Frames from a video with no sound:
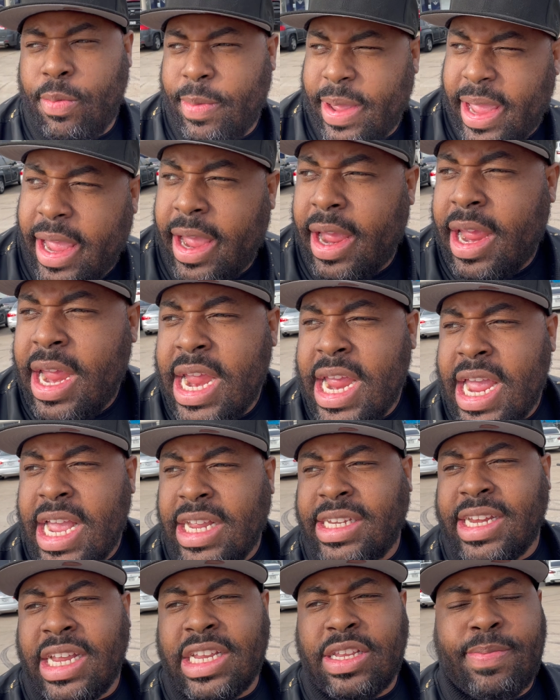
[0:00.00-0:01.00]
man.
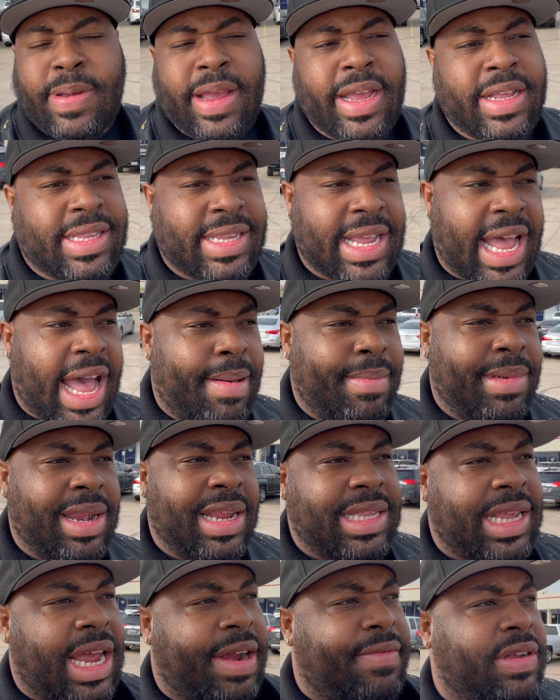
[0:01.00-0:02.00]
It's just, man, timing
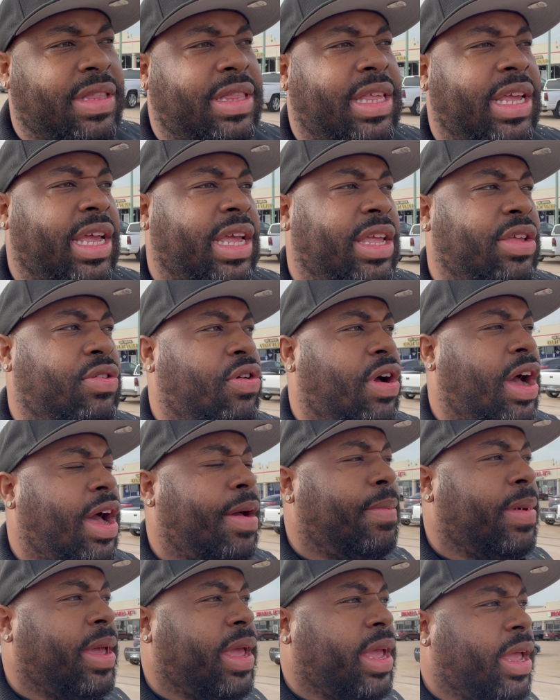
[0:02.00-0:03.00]
is everything. You know what I
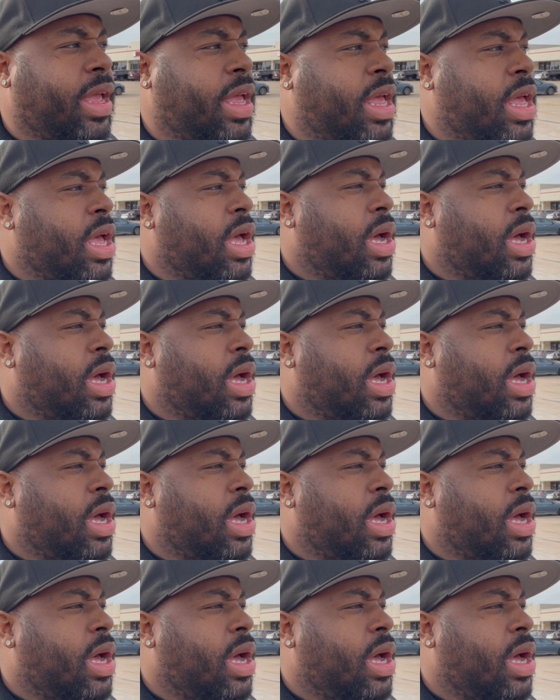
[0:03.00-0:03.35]
mean?